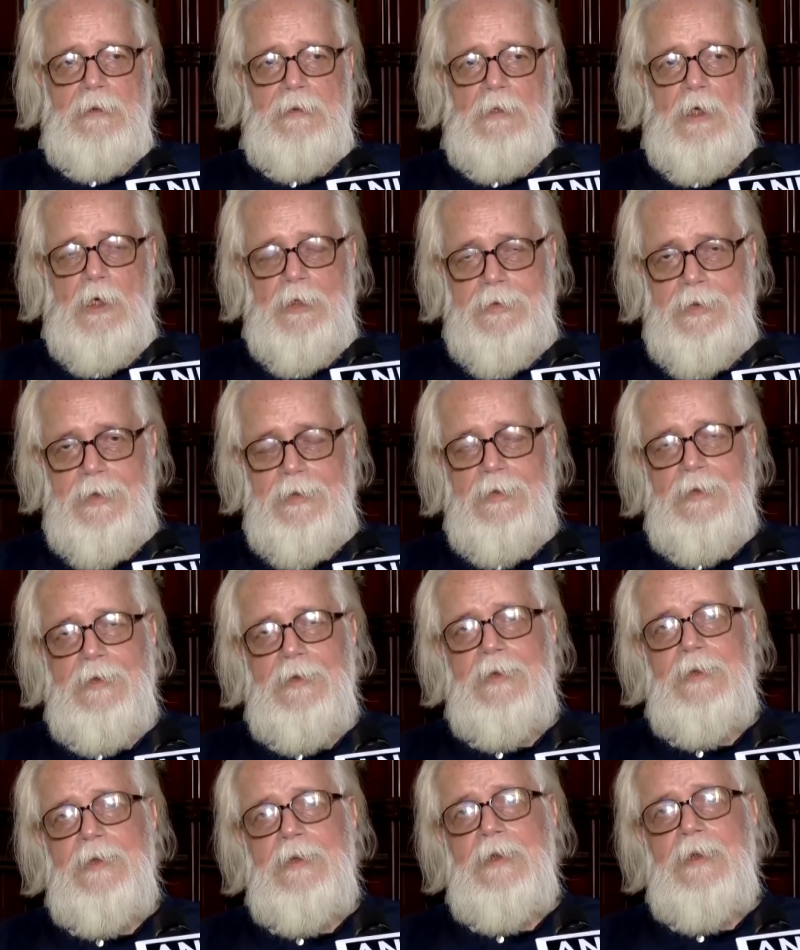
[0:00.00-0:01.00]
target
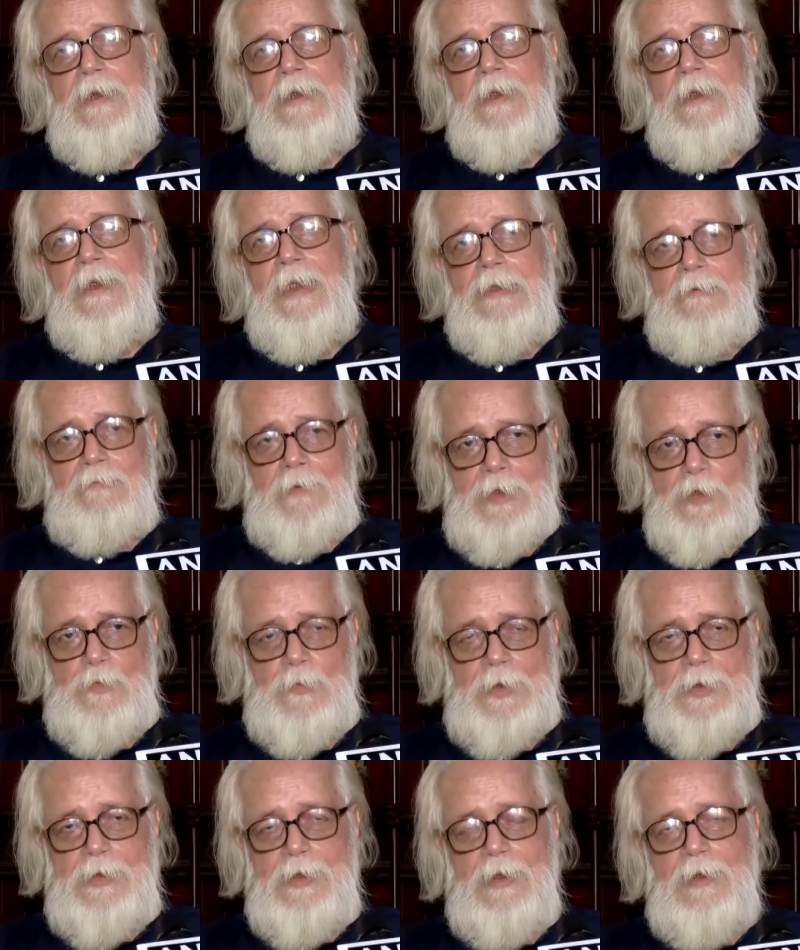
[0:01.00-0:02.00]
and vice
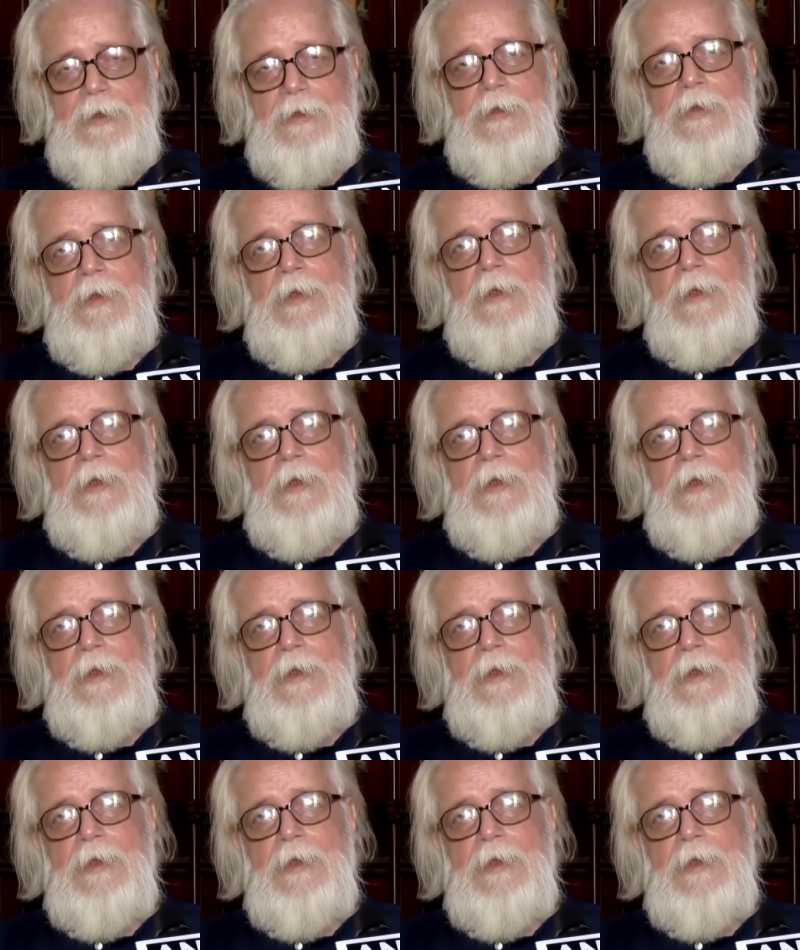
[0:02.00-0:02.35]
versa.